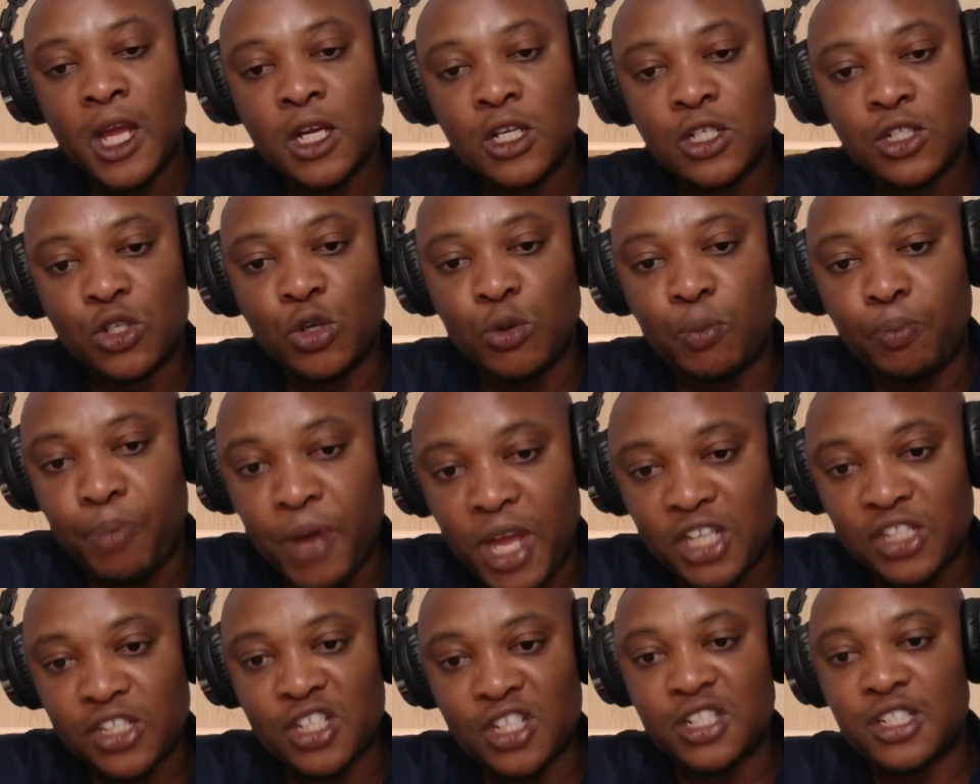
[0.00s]
So
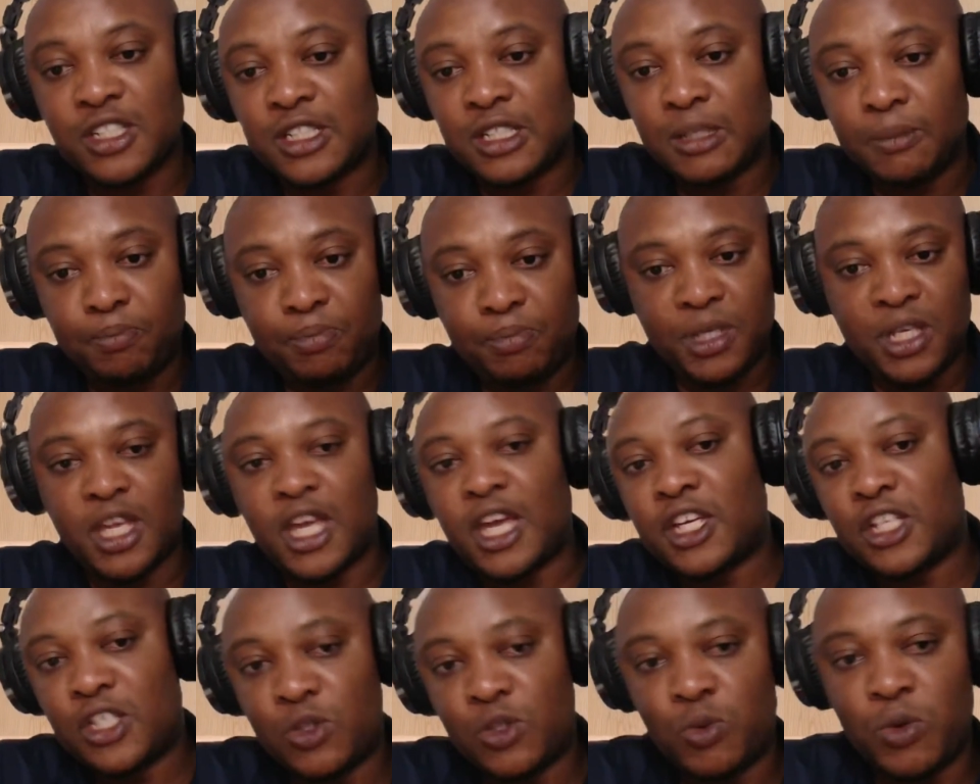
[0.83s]
pension is the
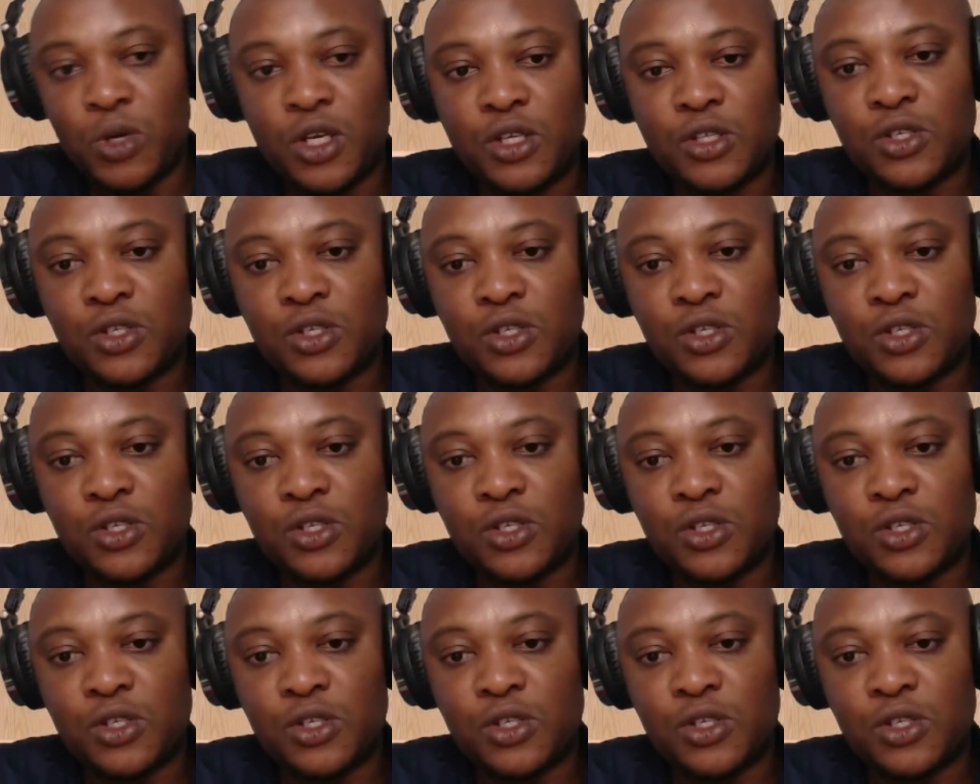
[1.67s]
biggest way.